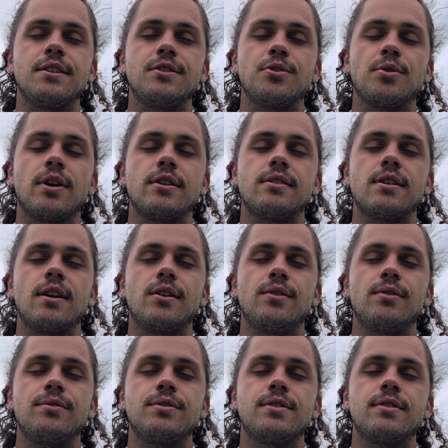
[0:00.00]
to
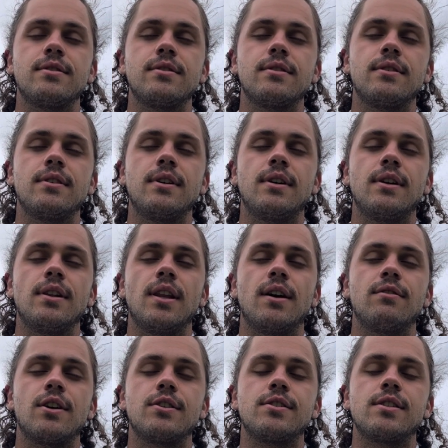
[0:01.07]
ourselves, love
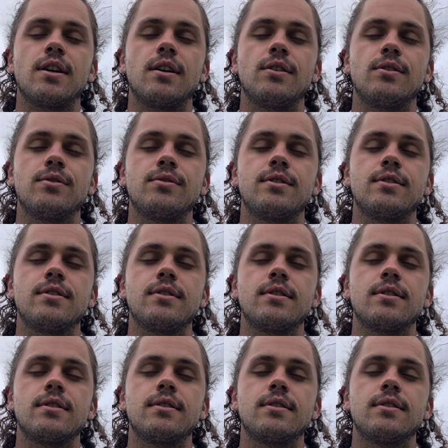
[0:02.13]
ourselves,